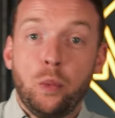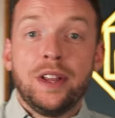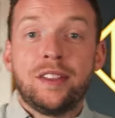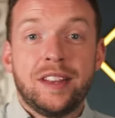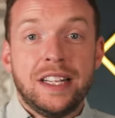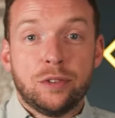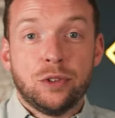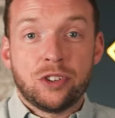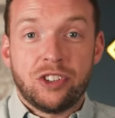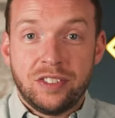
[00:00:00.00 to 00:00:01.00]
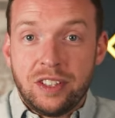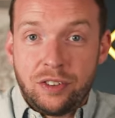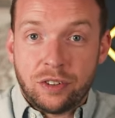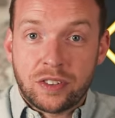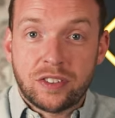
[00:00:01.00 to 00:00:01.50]
with these auctions is
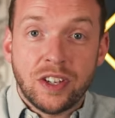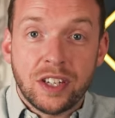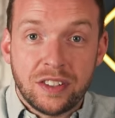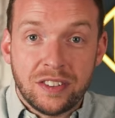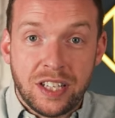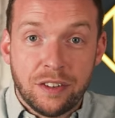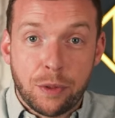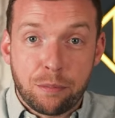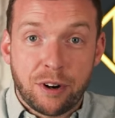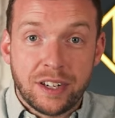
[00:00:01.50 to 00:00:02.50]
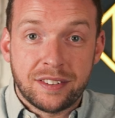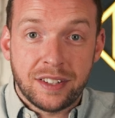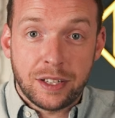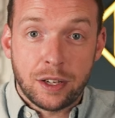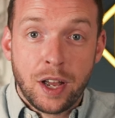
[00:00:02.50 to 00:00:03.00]
the uncertainty of the
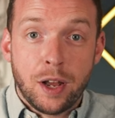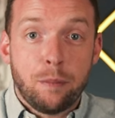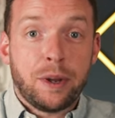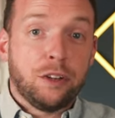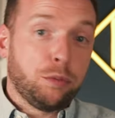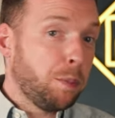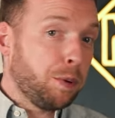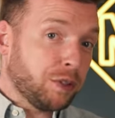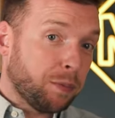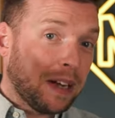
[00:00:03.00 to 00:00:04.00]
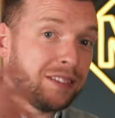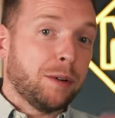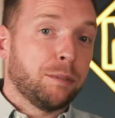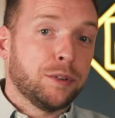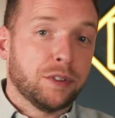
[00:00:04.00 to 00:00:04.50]
pricing, because we'll put some
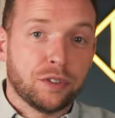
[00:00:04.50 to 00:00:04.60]
examples